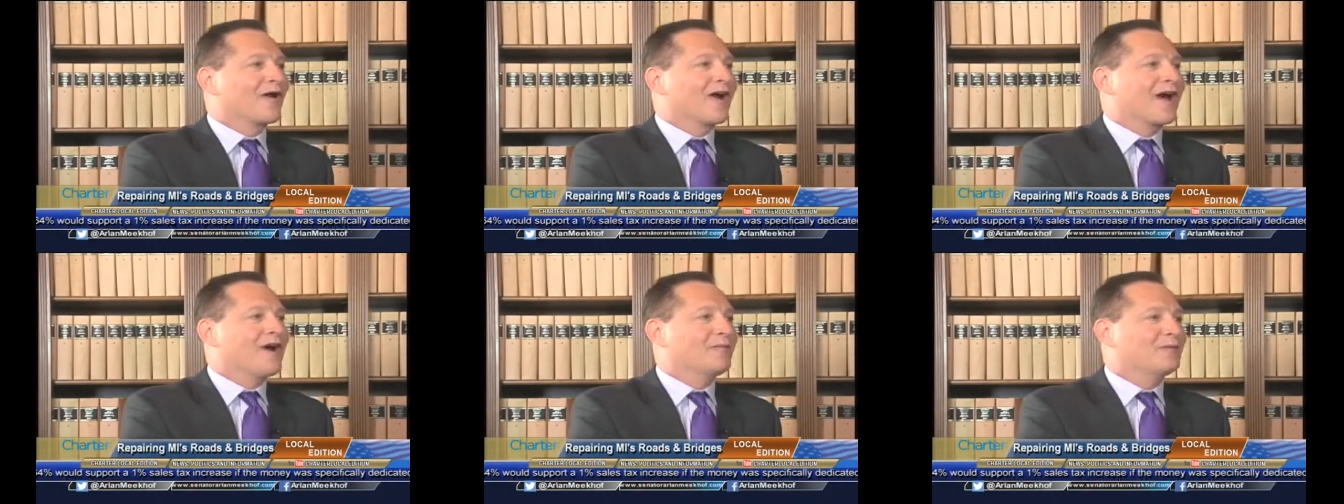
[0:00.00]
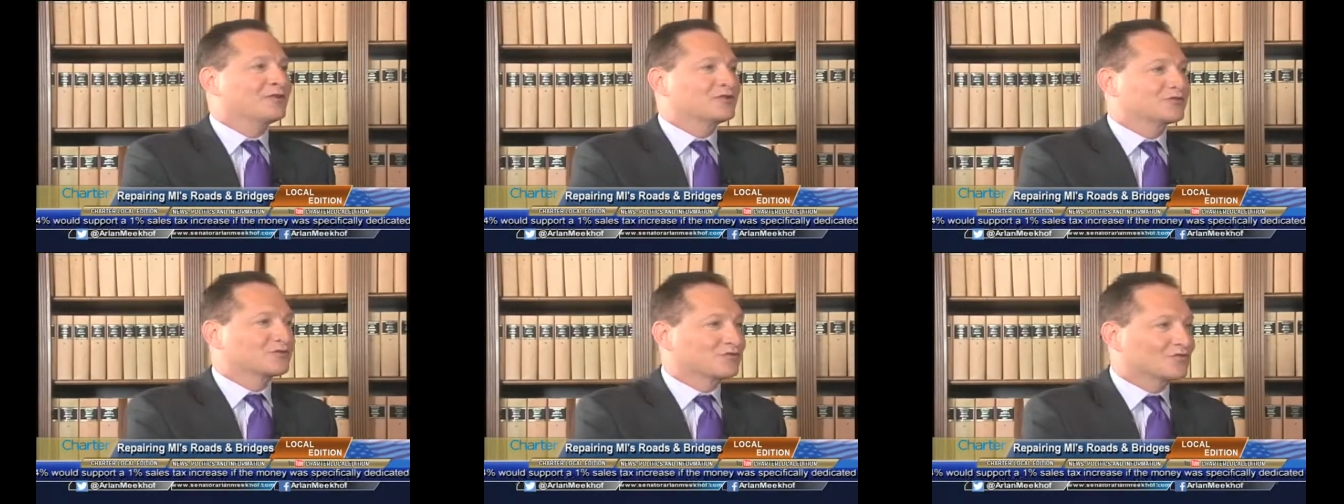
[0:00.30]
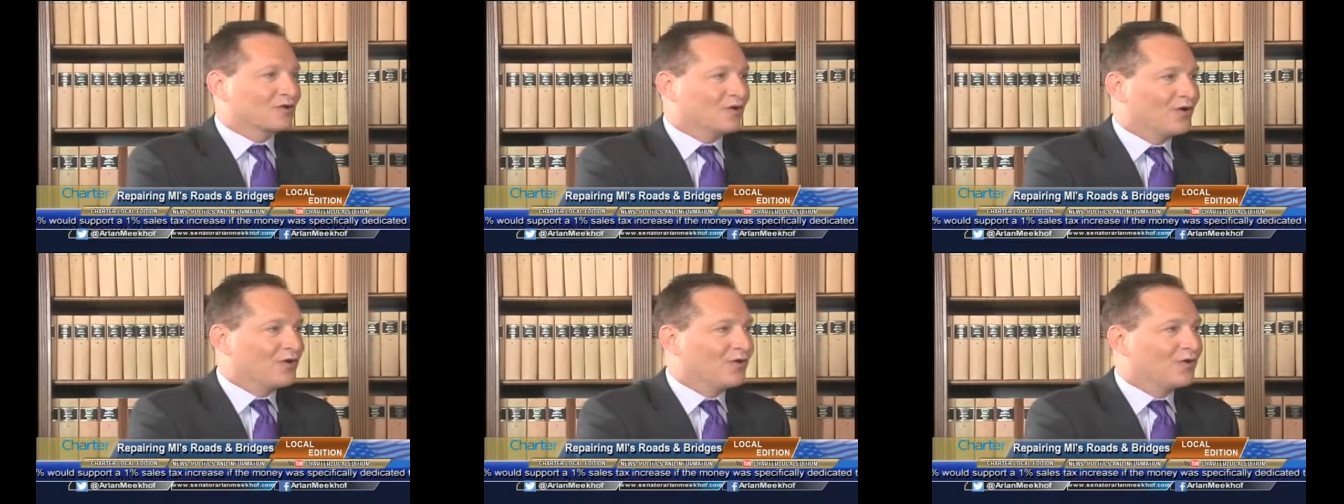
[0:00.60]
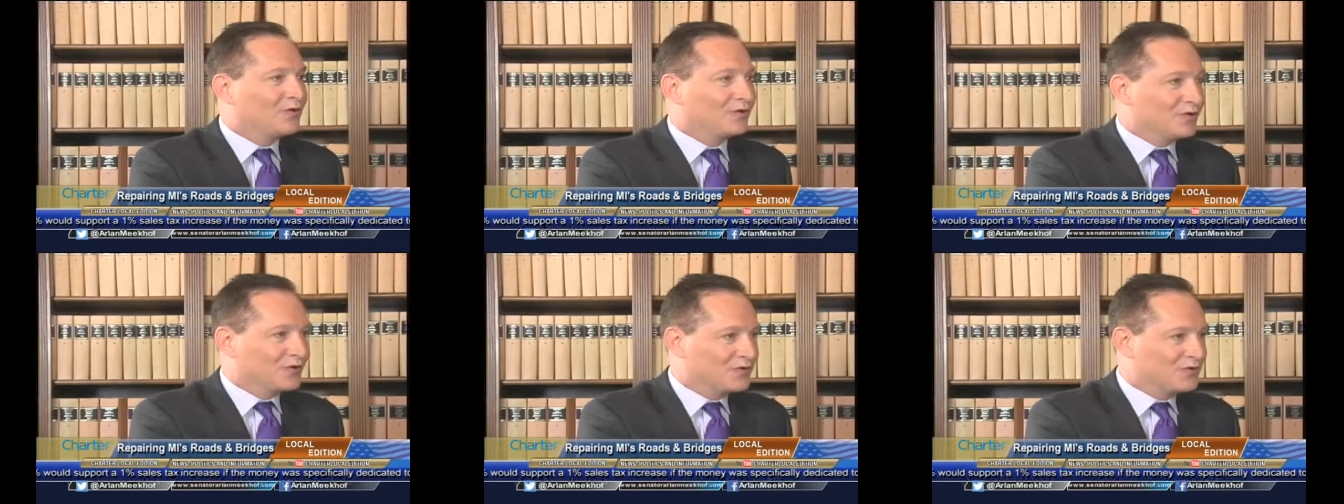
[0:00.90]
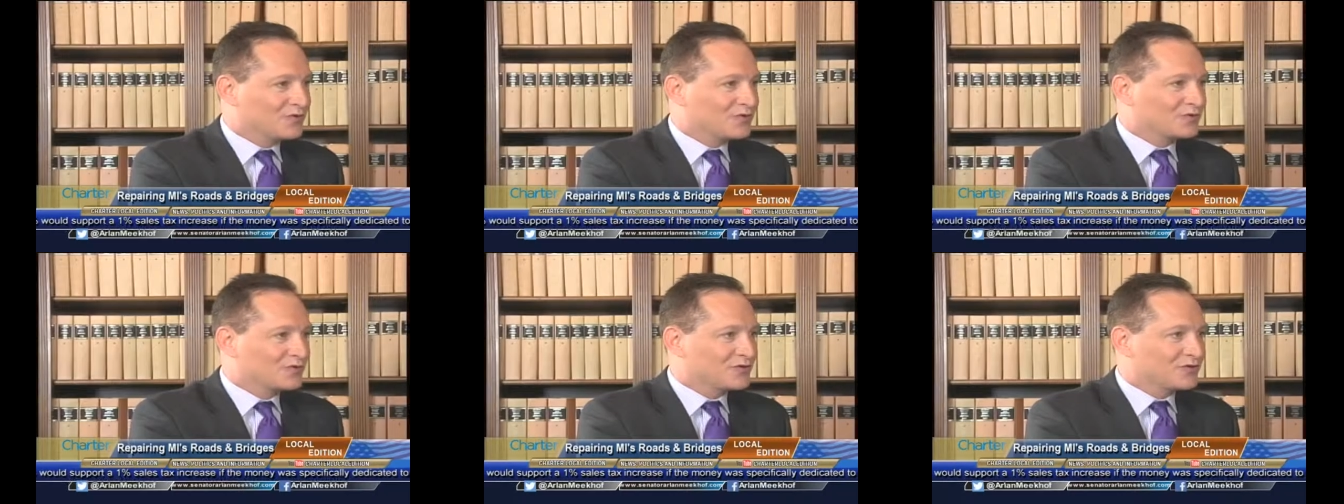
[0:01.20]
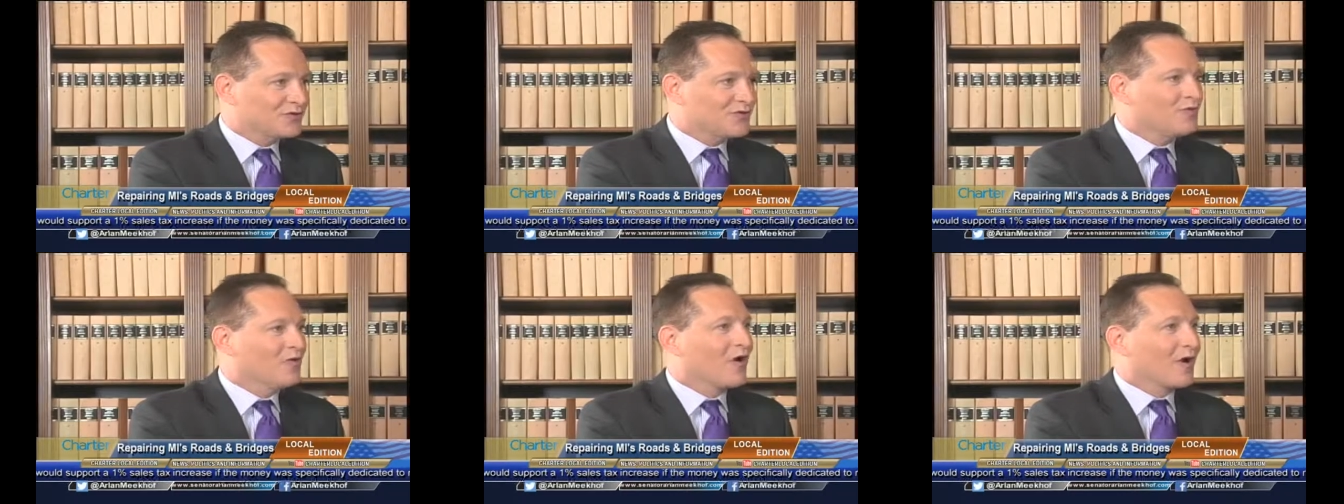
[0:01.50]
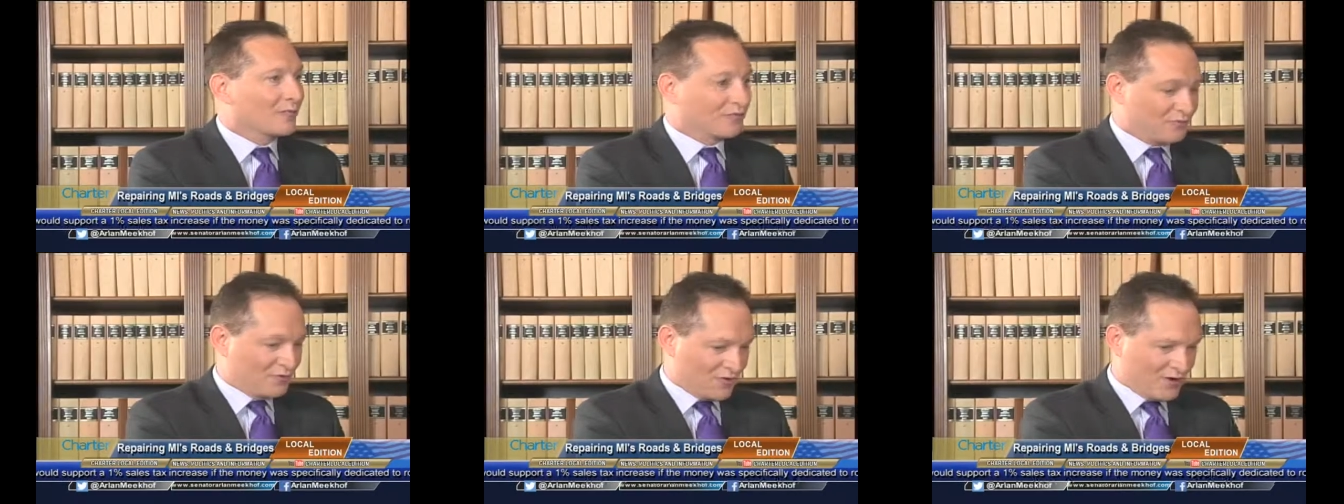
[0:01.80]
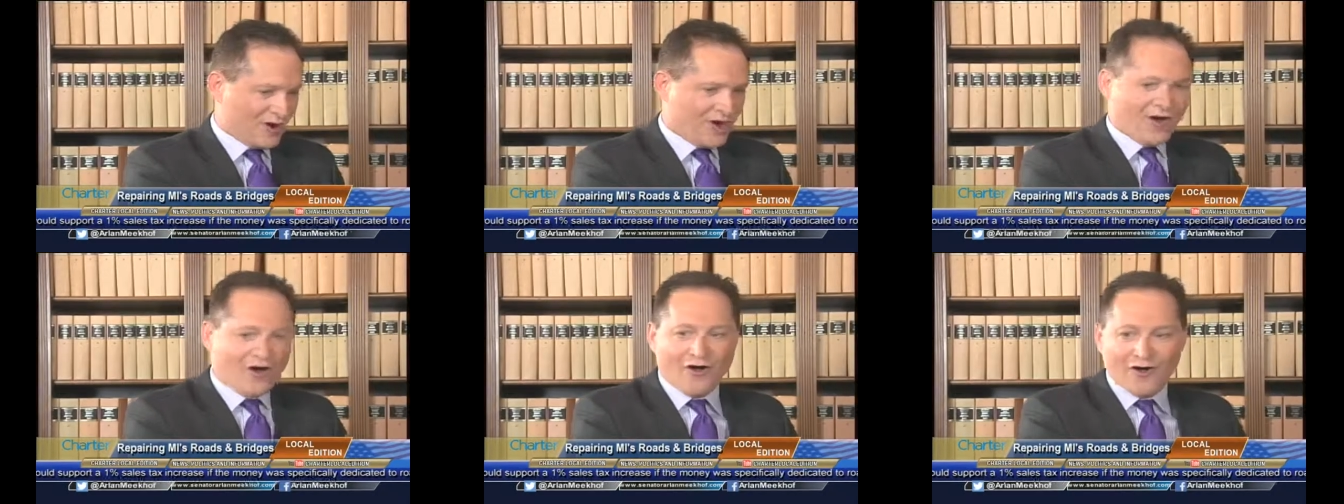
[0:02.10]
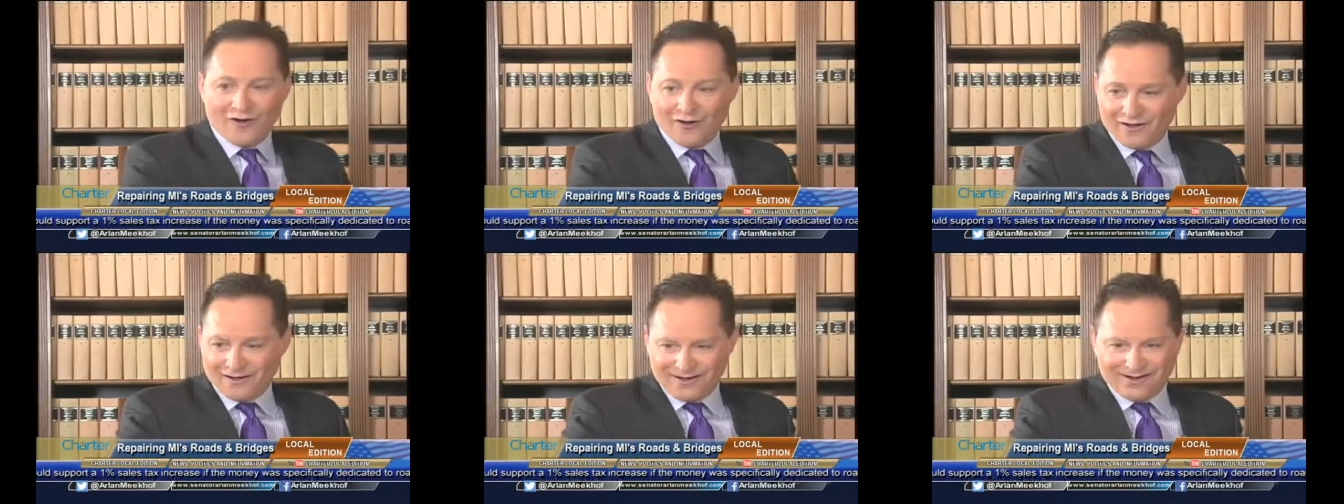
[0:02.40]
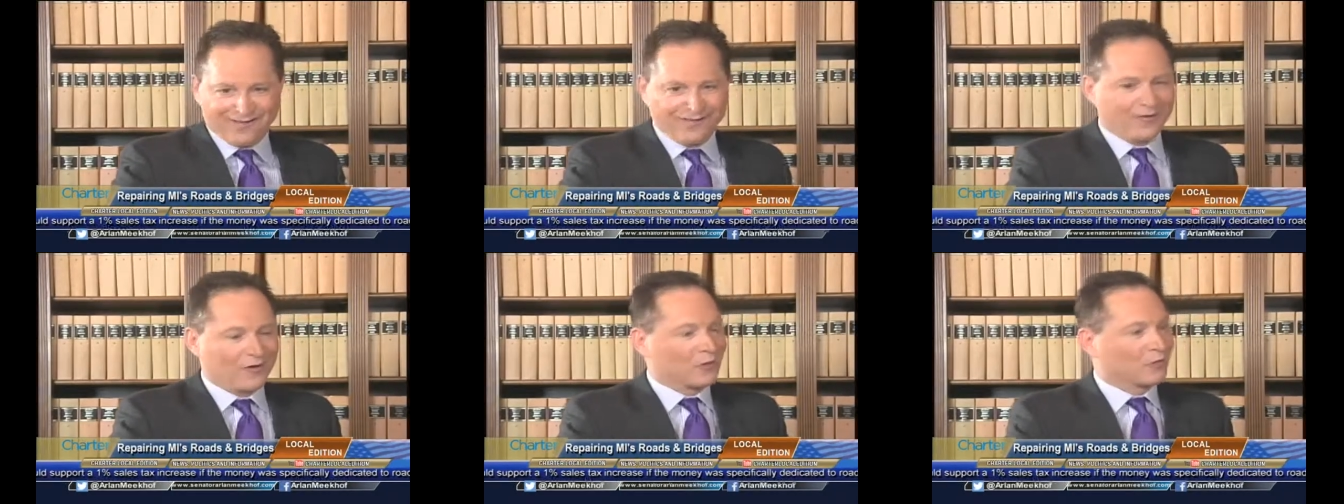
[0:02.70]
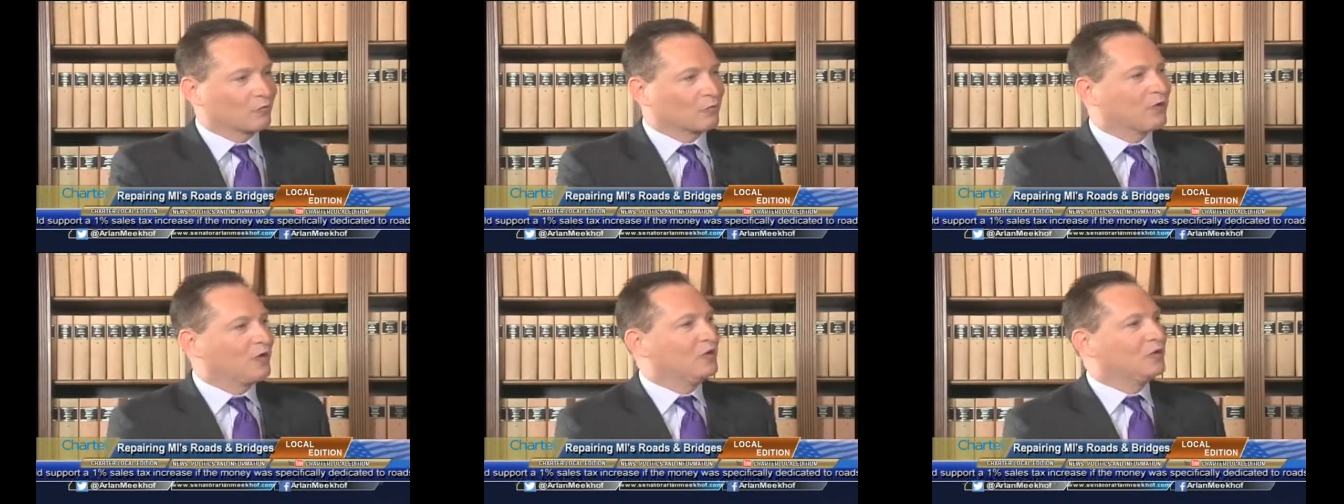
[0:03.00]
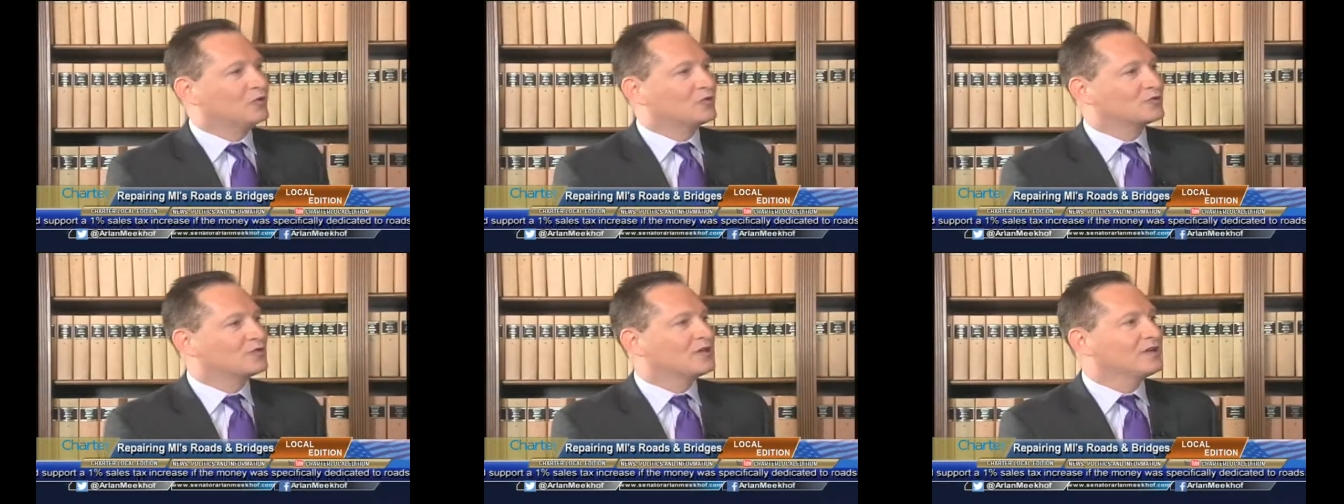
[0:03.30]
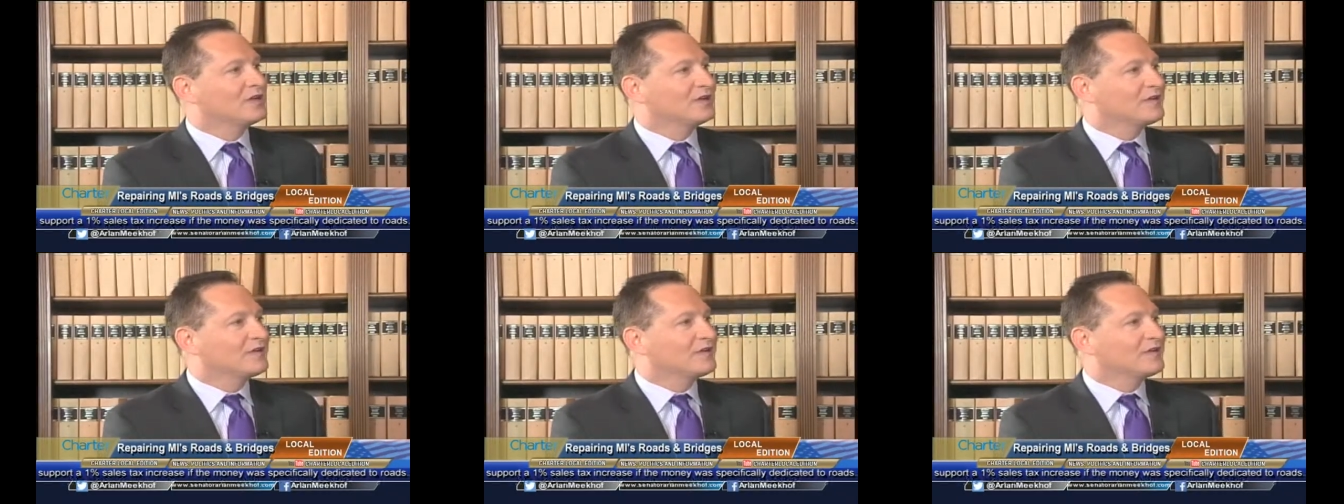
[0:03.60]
how much road use you are putting on our roads